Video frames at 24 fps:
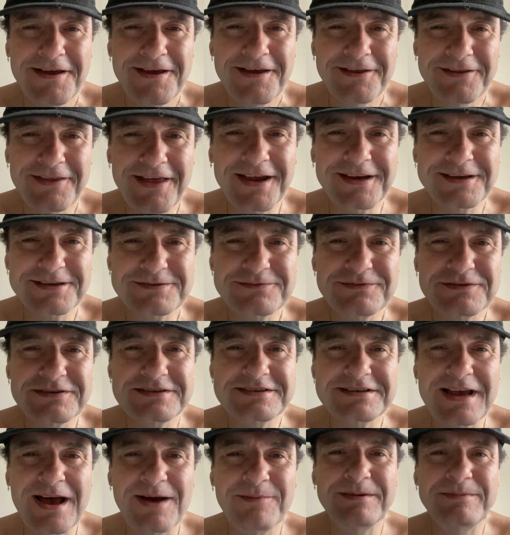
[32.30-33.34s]
Thanks for
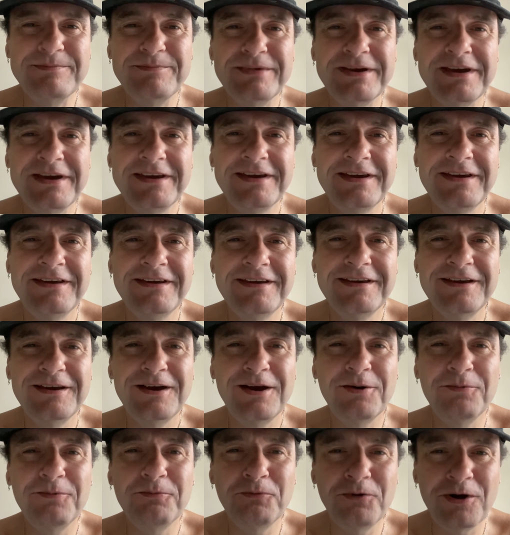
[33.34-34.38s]
subbing me
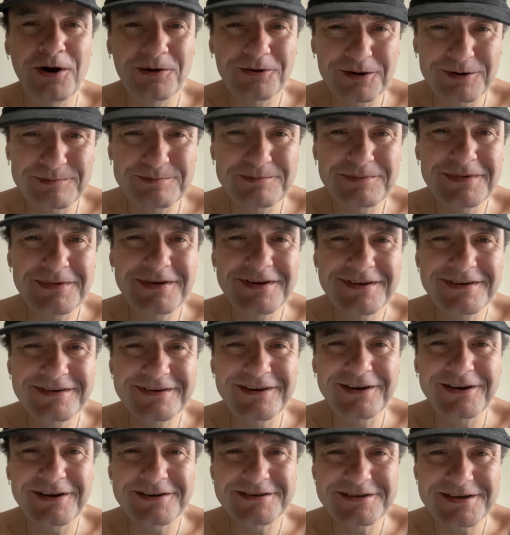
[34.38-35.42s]
and welcome
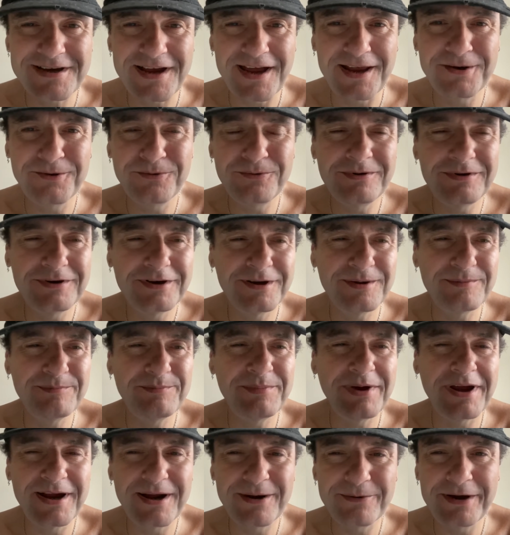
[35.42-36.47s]
to the channel, The
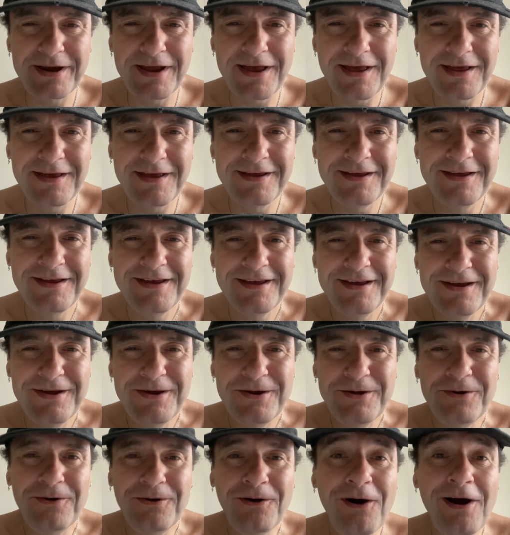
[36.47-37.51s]
Peria.
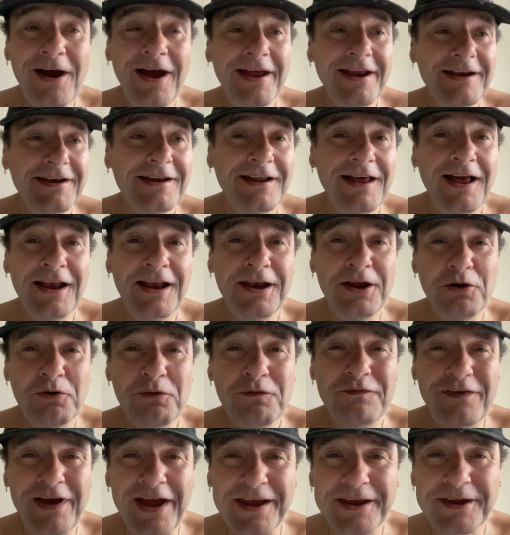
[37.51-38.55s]
Right, a little
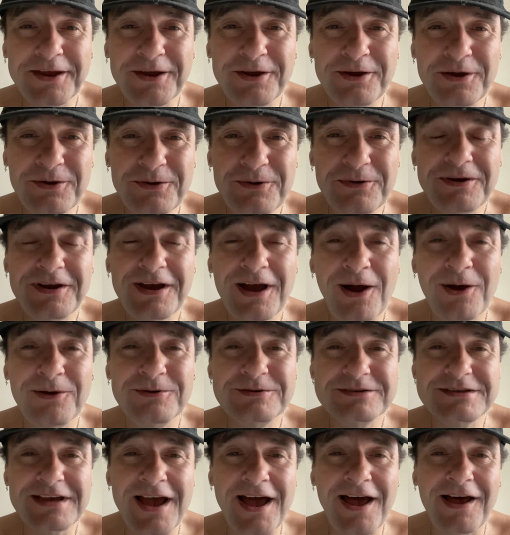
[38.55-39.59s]
thank you
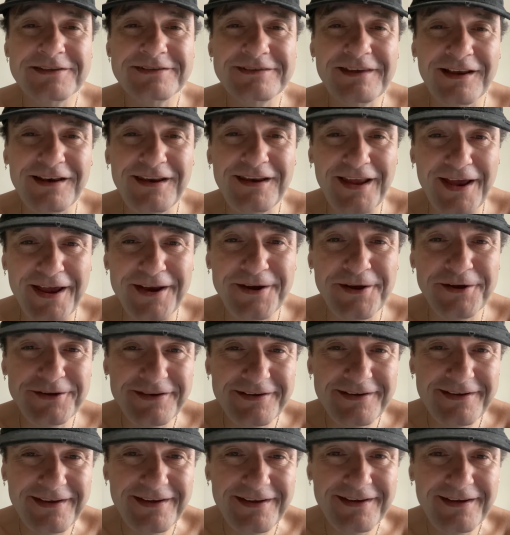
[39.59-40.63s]
goes out to Leonard.
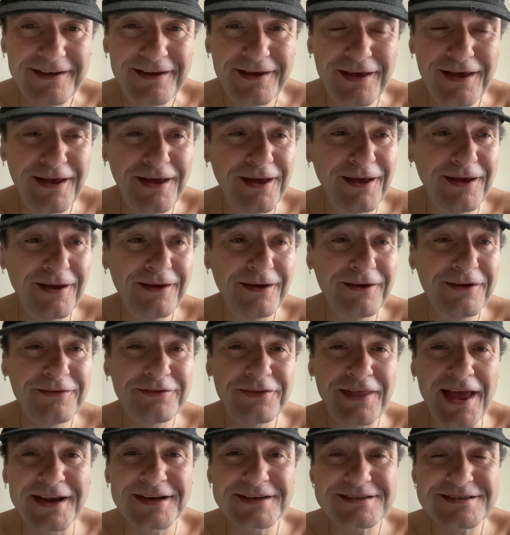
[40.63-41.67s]
Uh,
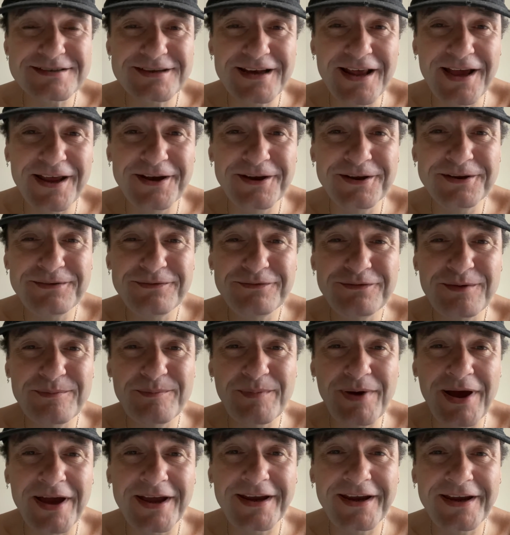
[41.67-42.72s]
thanks, Leonard, for
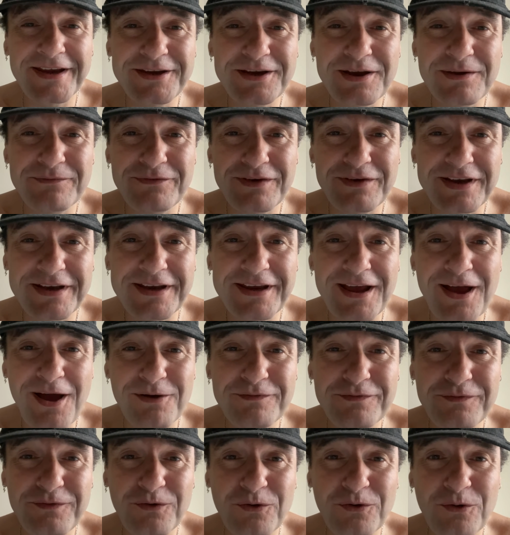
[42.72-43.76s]
making your
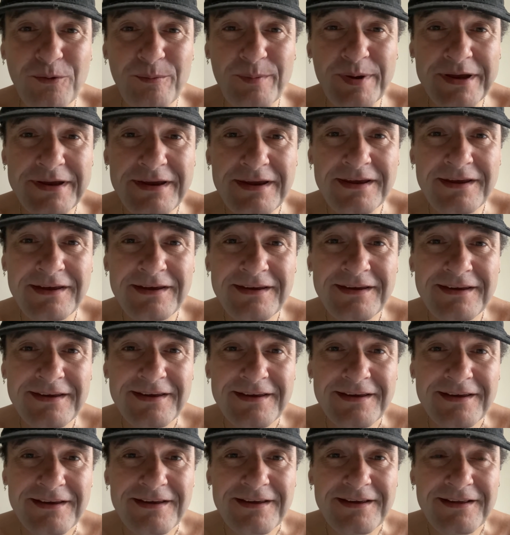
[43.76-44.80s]
video for me.
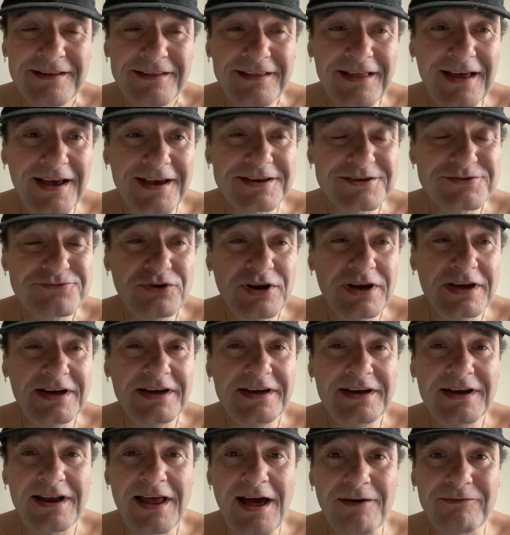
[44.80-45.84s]
That was
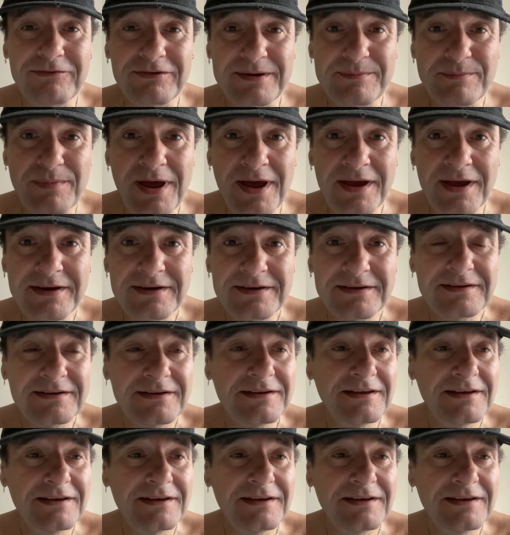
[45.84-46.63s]
really lovely, mate.